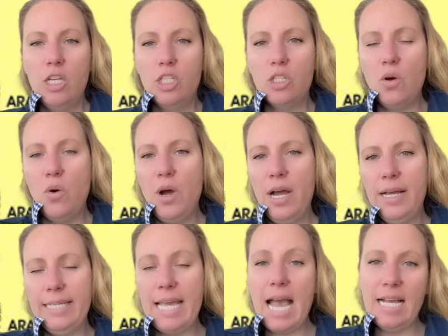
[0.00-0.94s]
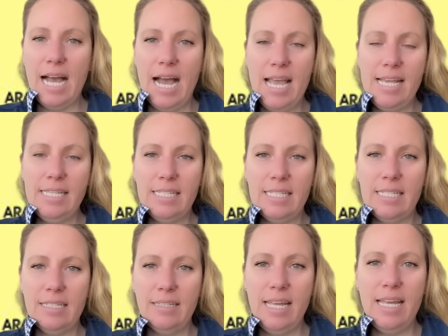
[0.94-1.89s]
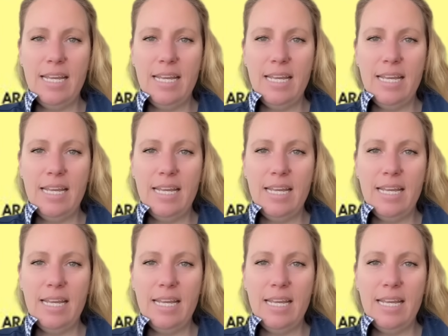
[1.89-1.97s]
So, yeah, guys, it